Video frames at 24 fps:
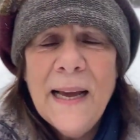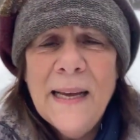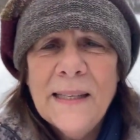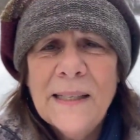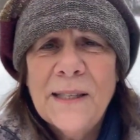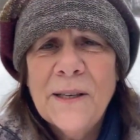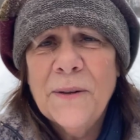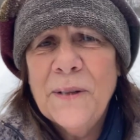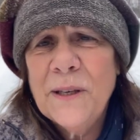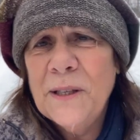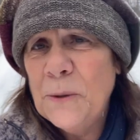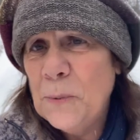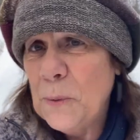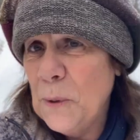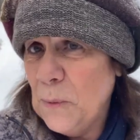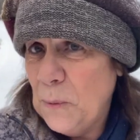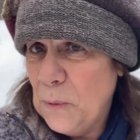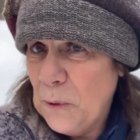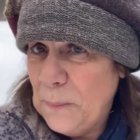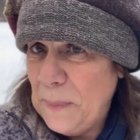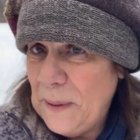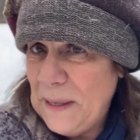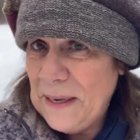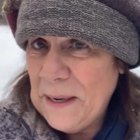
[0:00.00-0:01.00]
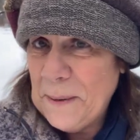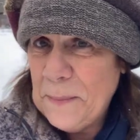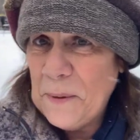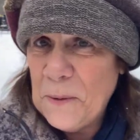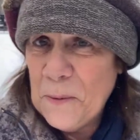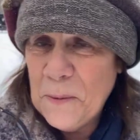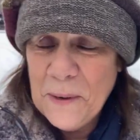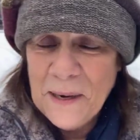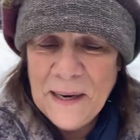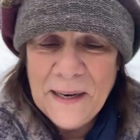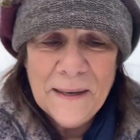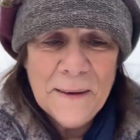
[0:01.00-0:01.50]
So this one will be
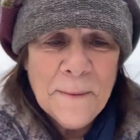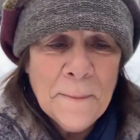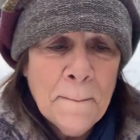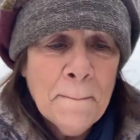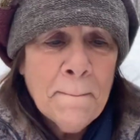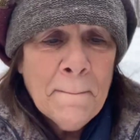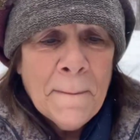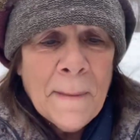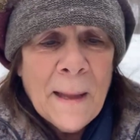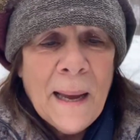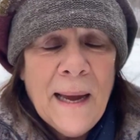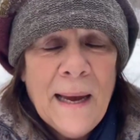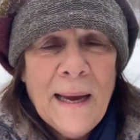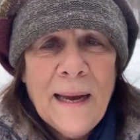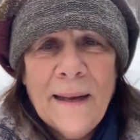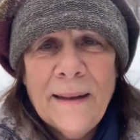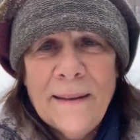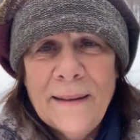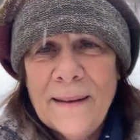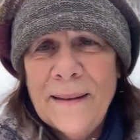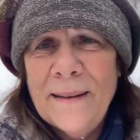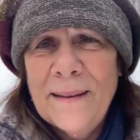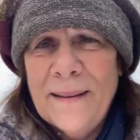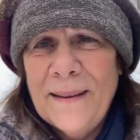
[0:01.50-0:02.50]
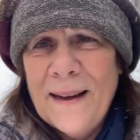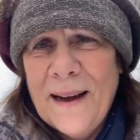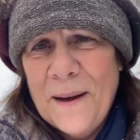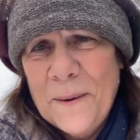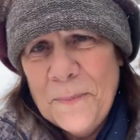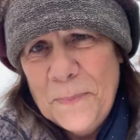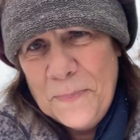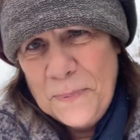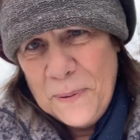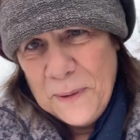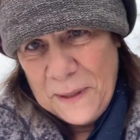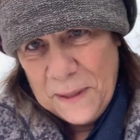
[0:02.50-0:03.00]
number one and
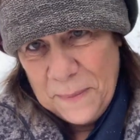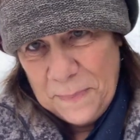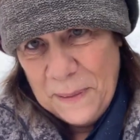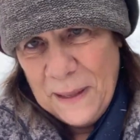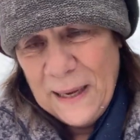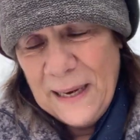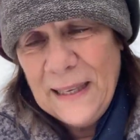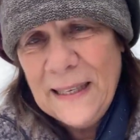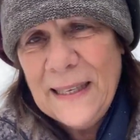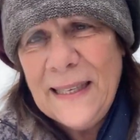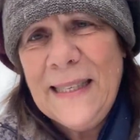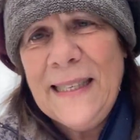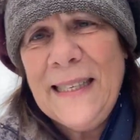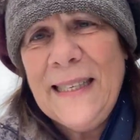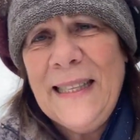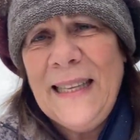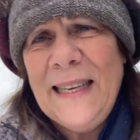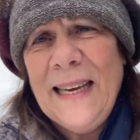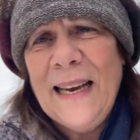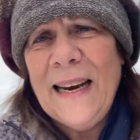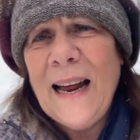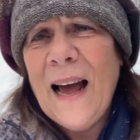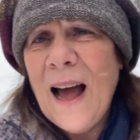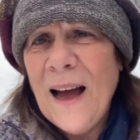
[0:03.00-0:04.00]
I'll put the playlist at the end.